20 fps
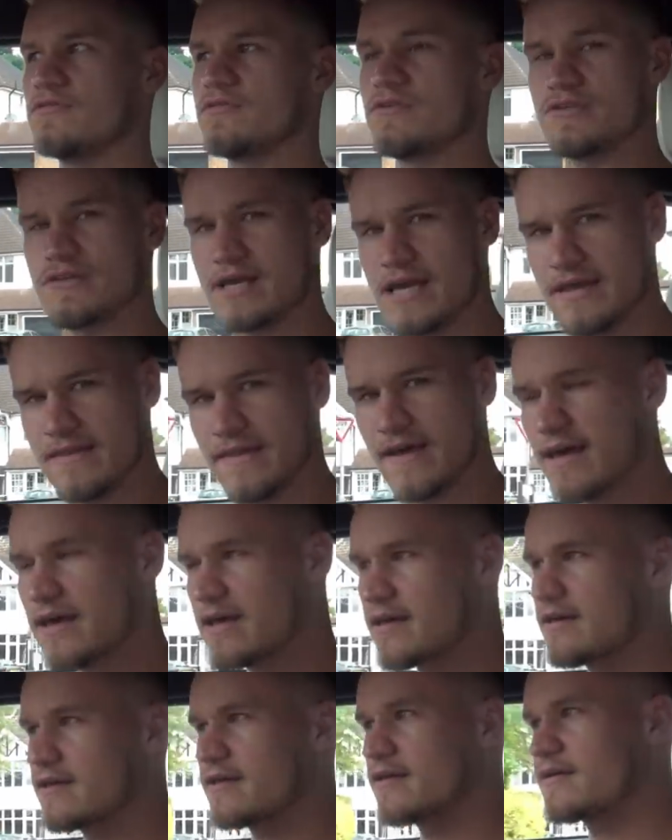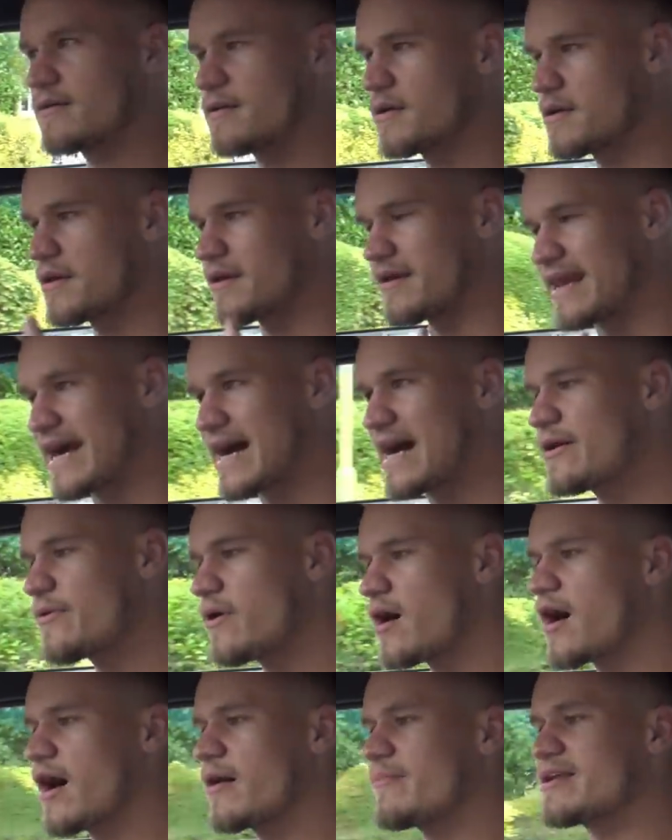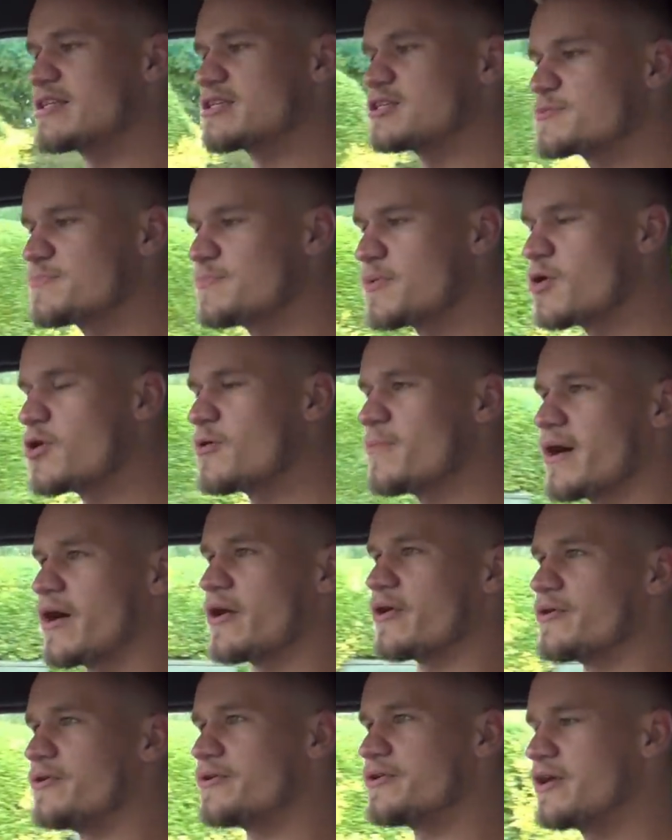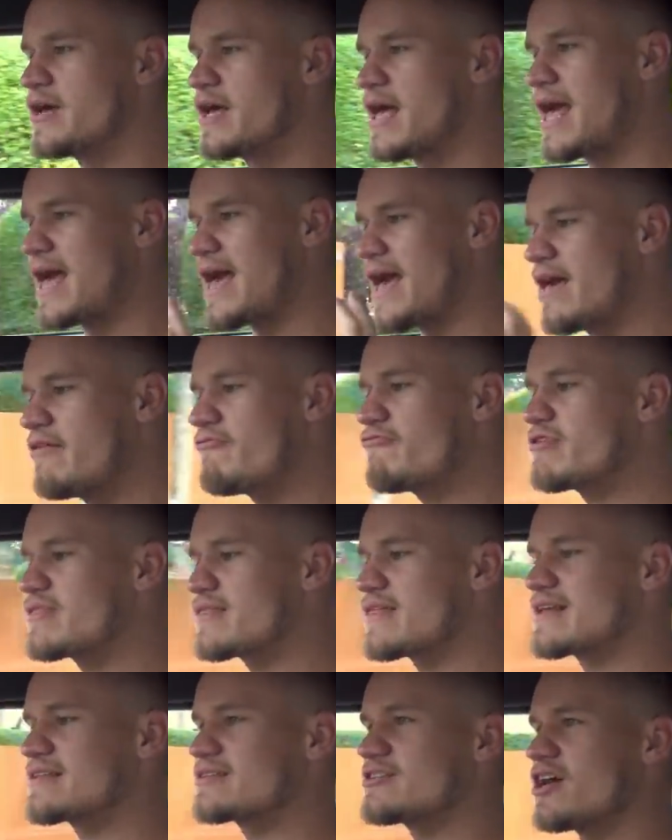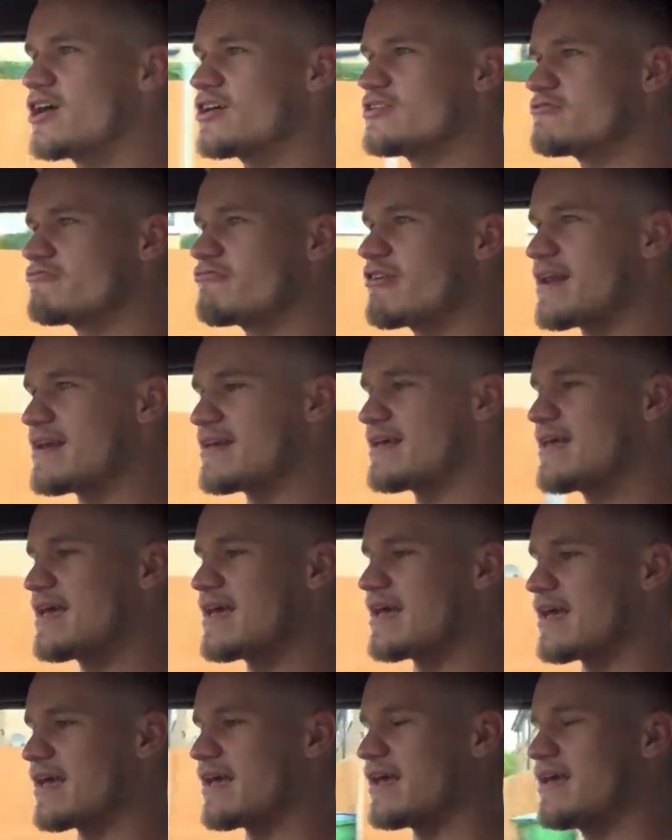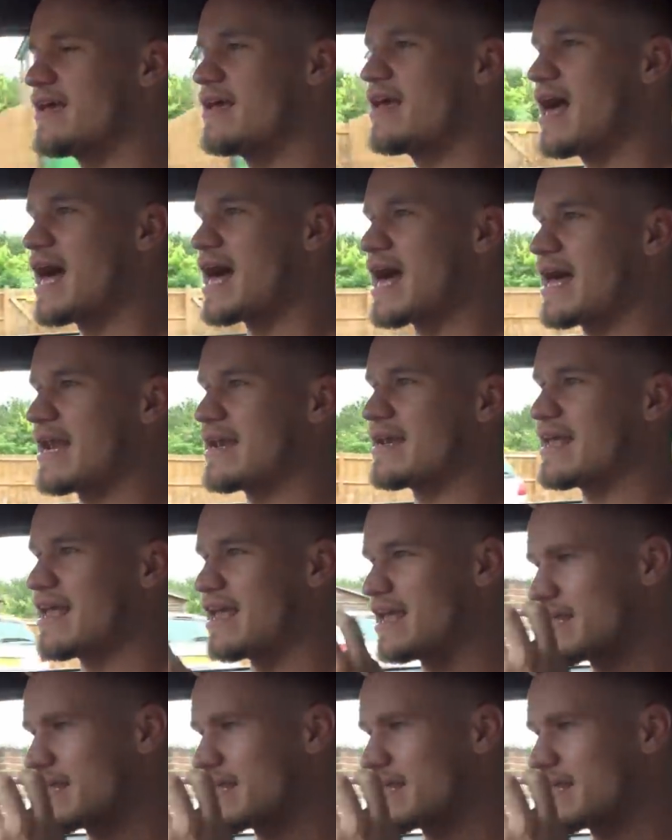did you hear that? Now I'm in sport mode, everything turns red here, and